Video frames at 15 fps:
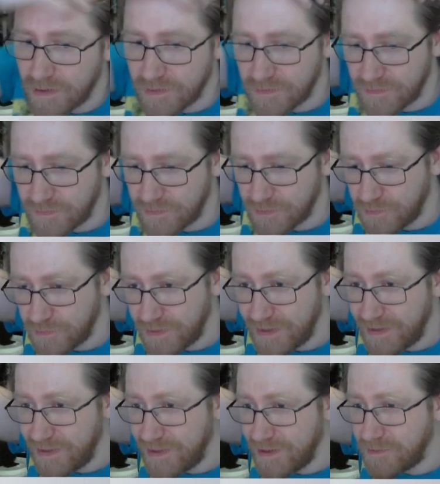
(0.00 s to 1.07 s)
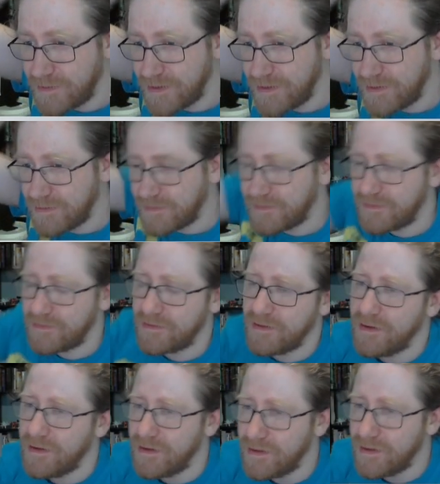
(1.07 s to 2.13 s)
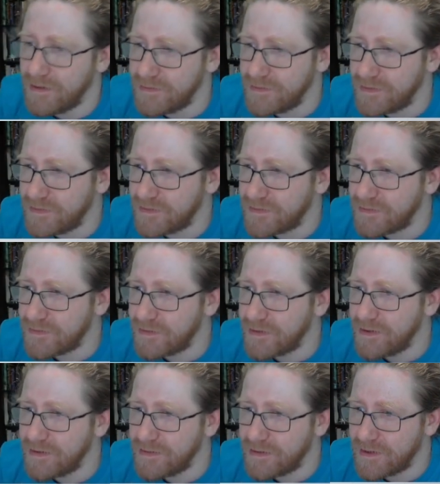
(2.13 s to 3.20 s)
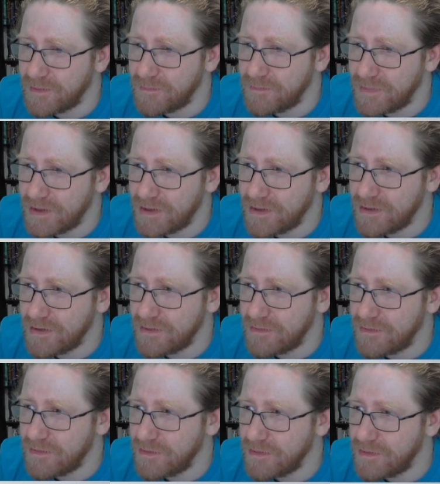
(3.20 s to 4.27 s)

So here is a design I made.